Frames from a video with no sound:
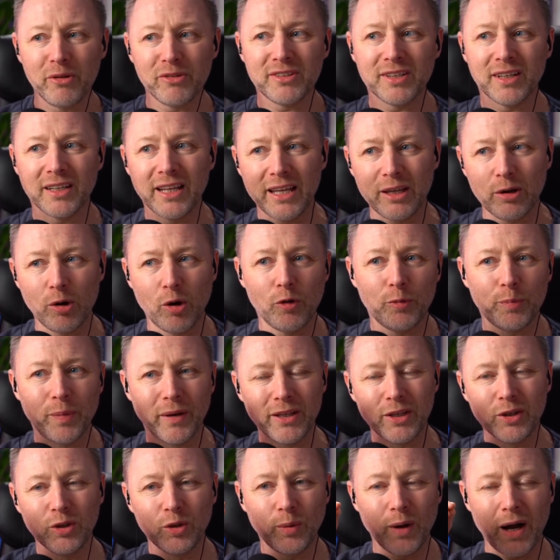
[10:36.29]
to let you off, but
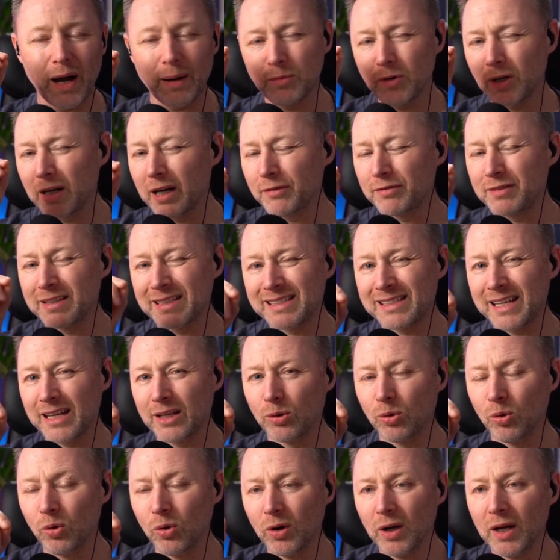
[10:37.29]
you know what? I'm going to have to say
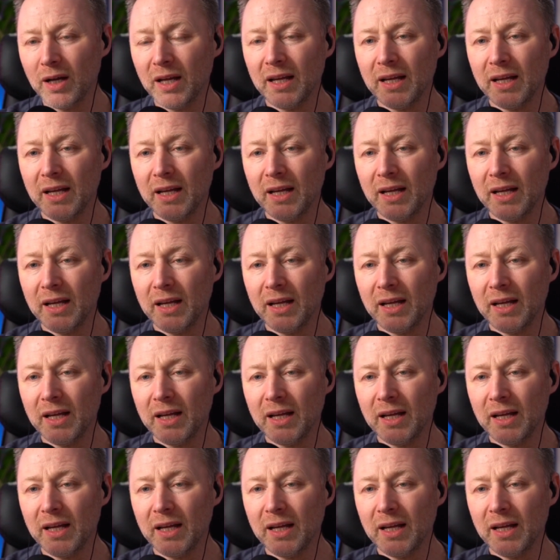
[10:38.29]
no.